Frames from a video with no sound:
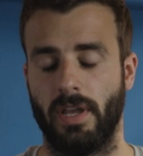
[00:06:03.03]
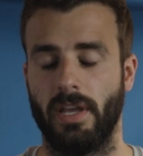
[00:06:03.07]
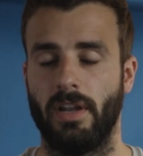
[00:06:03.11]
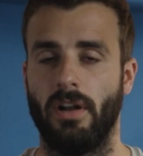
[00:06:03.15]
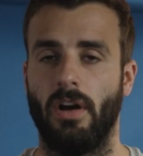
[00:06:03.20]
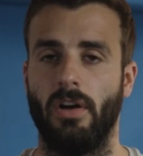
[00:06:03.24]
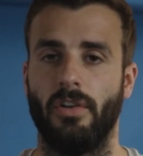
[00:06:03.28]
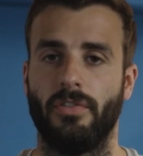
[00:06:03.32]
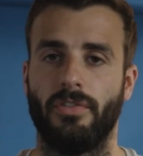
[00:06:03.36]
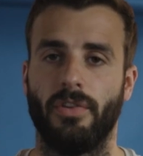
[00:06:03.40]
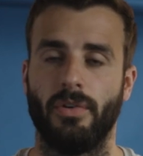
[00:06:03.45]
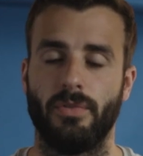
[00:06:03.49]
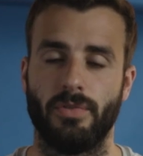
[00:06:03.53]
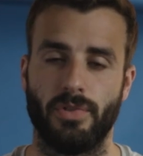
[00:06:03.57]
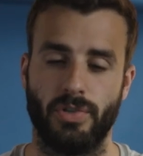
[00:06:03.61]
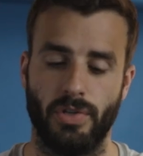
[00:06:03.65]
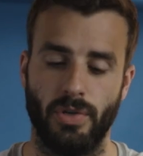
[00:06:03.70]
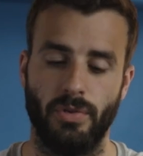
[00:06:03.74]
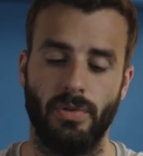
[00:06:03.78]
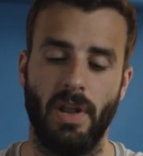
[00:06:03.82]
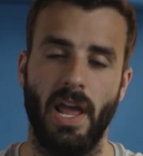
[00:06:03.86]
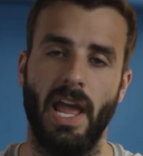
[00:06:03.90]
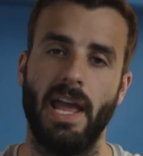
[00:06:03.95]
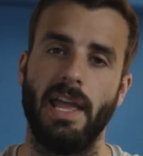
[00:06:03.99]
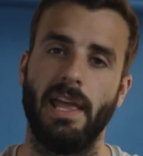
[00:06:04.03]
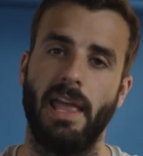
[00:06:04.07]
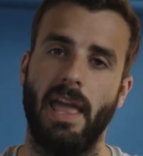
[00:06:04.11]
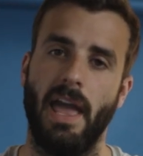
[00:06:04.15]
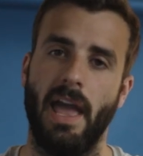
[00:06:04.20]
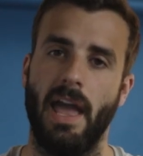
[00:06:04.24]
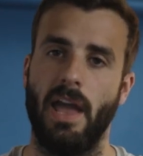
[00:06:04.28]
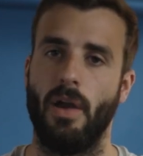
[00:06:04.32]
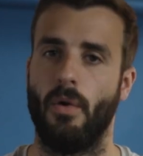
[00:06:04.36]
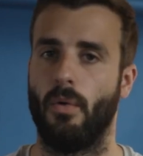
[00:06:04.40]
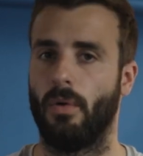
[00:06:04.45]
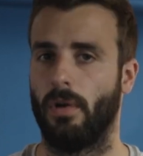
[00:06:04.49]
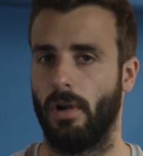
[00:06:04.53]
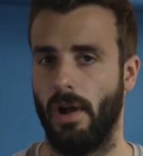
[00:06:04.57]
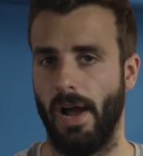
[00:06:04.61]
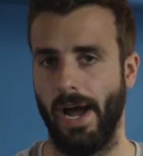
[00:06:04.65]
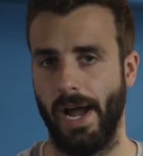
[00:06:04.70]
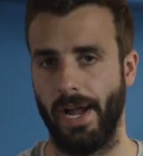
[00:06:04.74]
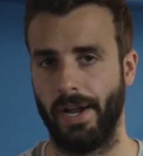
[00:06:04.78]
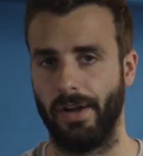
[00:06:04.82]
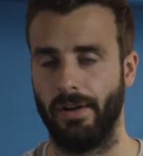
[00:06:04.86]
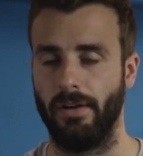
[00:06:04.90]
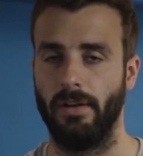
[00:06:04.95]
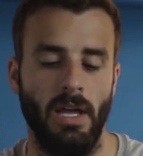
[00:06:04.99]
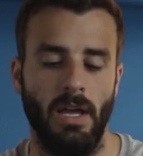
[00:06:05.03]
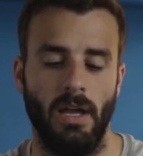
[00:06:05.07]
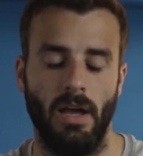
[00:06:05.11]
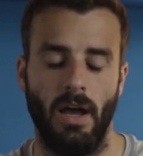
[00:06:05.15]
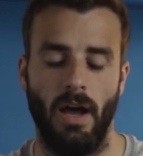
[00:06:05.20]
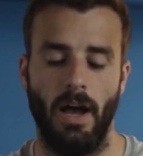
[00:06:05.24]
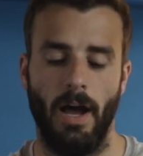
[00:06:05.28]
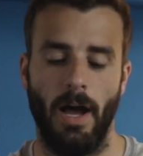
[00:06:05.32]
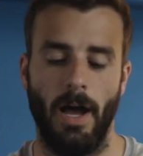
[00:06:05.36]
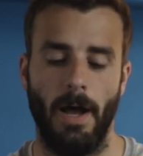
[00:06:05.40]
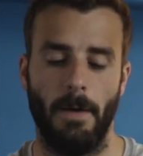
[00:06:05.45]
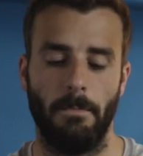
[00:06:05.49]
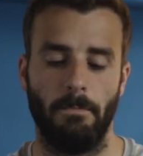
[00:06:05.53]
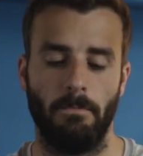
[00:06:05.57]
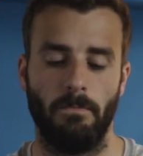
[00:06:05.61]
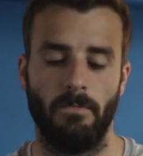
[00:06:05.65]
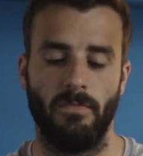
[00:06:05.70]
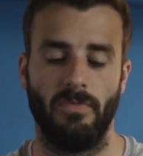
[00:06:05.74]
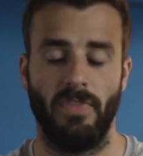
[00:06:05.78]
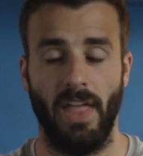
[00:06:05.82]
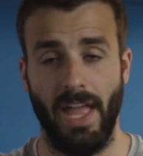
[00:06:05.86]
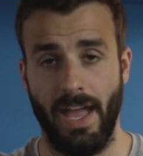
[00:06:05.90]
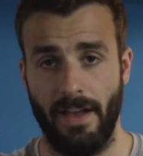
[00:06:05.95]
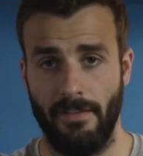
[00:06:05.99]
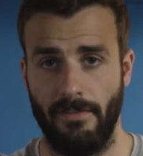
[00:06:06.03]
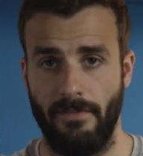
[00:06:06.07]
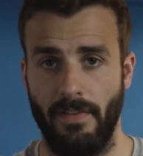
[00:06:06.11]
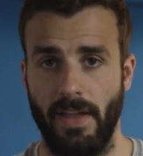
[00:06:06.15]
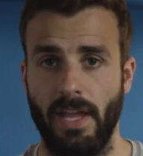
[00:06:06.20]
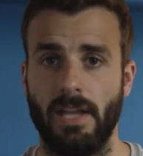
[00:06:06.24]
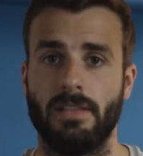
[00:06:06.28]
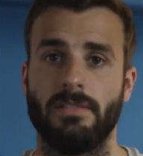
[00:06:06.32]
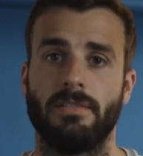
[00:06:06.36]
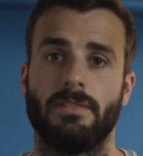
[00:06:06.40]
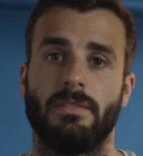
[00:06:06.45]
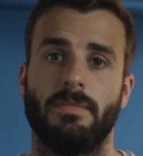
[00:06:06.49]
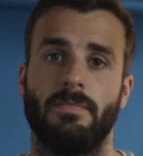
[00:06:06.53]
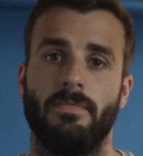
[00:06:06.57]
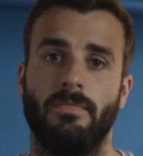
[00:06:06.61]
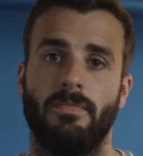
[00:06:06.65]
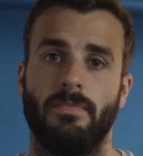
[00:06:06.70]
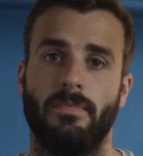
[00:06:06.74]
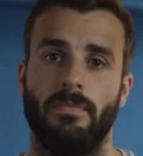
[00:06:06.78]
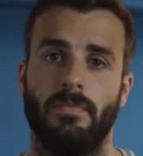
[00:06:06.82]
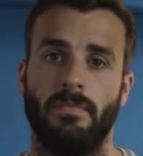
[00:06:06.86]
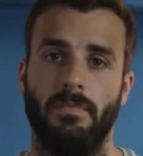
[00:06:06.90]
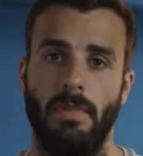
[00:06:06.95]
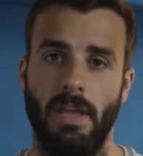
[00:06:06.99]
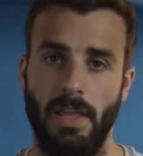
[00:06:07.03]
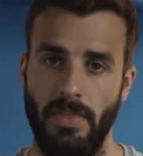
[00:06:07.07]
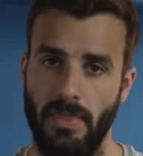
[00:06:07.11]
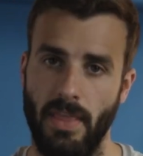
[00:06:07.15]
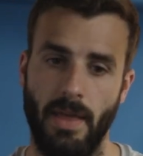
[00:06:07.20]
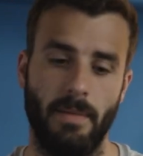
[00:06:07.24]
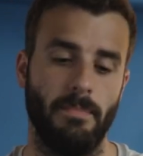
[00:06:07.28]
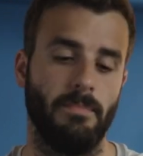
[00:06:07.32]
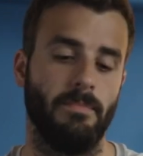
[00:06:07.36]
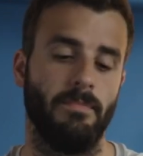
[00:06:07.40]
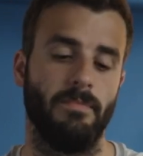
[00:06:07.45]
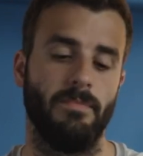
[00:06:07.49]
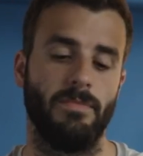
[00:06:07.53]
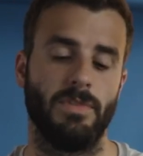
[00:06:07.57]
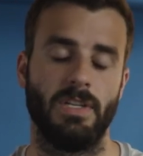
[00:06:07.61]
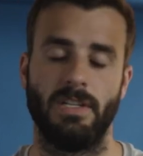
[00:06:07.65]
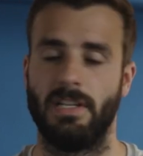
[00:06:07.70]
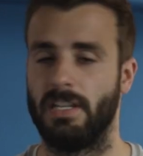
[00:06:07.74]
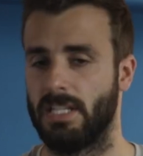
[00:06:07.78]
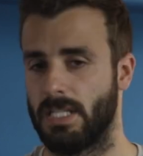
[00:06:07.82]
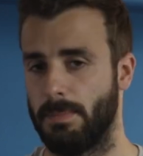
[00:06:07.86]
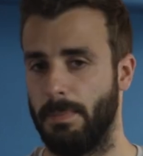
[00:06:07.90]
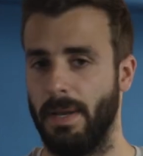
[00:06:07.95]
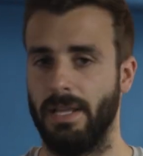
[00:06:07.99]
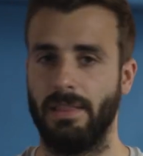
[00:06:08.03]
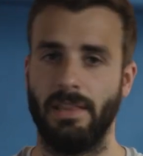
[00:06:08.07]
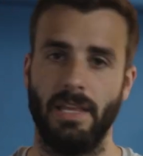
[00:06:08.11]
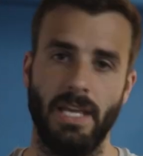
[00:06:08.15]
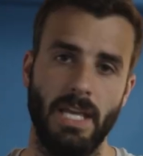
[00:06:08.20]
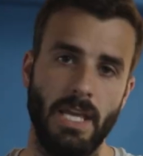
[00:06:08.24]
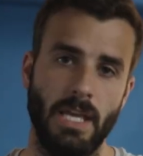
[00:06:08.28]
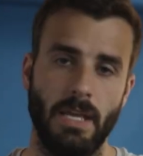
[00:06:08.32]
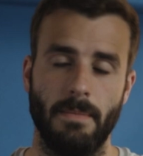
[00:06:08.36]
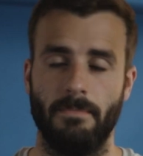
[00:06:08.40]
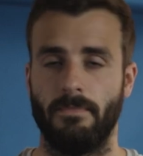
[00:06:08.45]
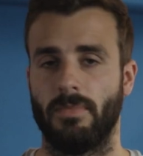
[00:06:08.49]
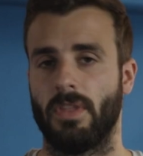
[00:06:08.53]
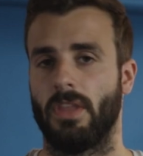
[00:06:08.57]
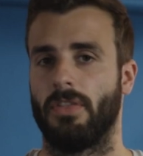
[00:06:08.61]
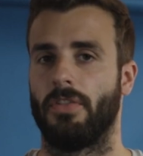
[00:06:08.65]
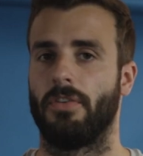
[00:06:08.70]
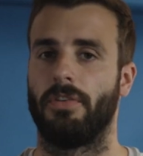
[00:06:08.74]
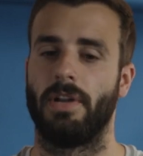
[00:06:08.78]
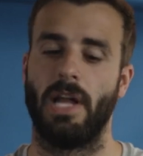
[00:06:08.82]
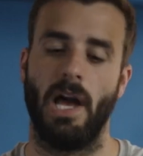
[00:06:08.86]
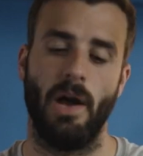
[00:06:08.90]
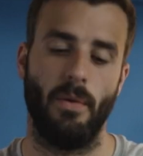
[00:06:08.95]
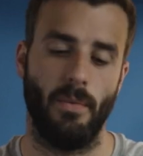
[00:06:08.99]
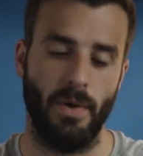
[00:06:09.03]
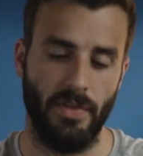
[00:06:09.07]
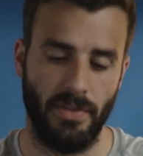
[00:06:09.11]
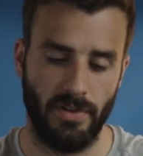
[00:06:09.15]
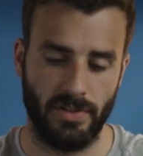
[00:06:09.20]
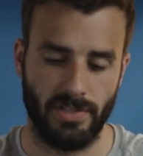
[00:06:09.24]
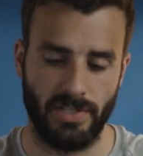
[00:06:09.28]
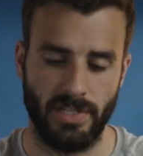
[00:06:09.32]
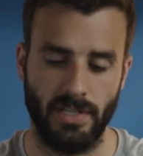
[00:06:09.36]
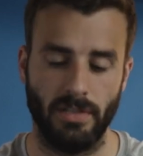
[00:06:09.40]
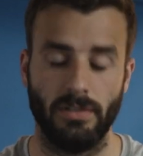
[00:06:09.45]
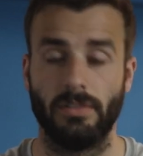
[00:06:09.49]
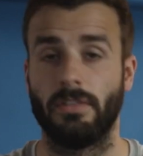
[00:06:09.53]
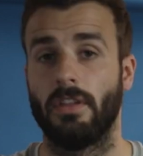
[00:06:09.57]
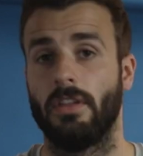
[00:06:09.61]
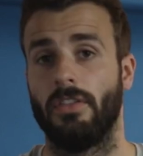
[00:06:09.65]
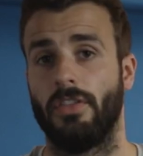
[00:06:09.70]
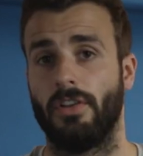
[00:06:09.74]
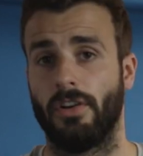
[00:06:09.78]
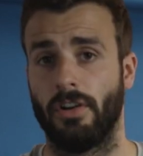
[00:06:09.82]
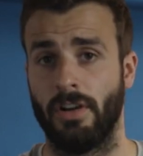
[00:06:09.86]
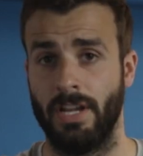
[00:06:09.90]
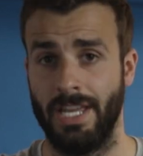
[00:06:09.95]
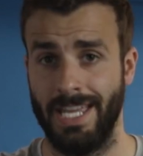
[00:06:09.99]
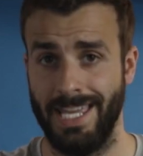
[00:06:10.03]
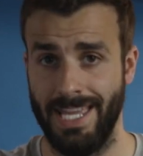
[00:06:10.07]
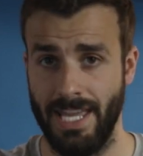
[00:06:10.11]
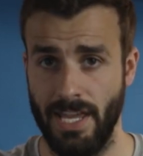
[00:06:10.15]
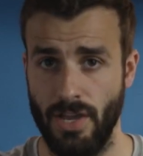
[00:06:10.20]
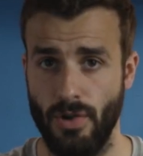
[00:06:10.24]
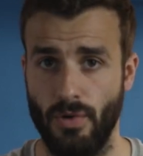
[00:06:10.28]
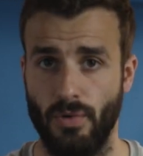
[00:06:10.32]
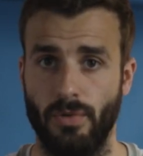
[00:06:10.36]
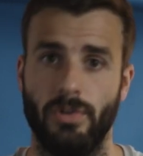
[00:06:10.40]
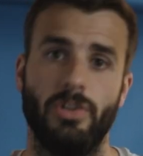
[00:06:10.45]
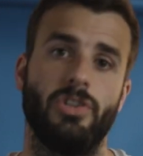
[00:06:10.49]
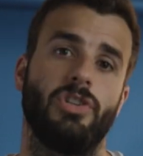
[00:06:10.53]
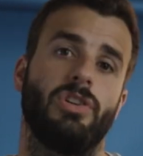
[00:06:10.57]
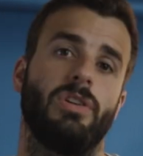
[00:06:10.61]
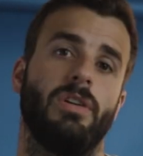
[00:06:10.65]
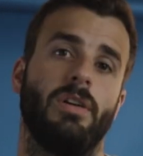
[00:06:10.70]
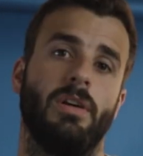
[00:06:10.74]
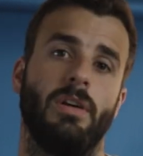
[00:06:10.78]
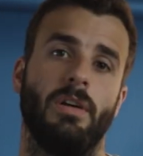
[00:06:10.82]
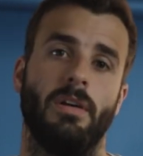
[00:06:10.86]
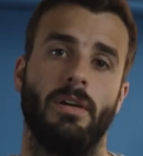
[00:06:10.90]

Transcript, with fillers: can also shoot 8K or higher, uh, they have fans in them to dissipate the heat. They're not weather sealed. They're huge.